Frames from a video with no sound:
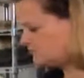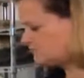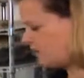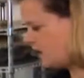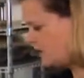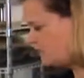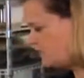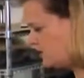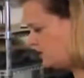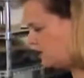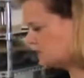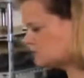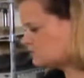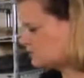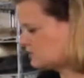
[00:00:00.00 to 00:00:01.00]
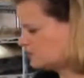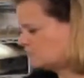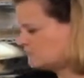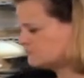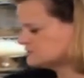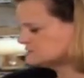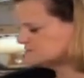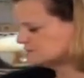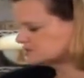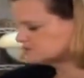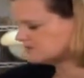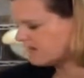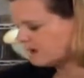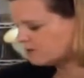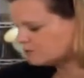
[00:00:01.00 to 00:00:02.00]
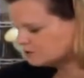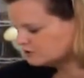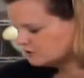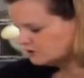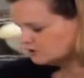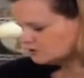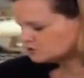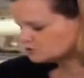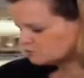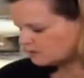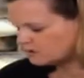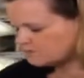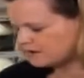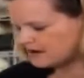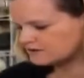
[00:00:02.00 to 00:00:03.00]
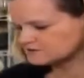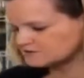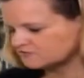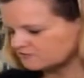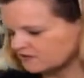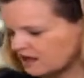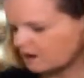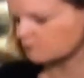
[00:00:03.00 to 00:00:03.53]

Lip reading: all the dry ingredients. We're going to first mix flour, 20 pounds of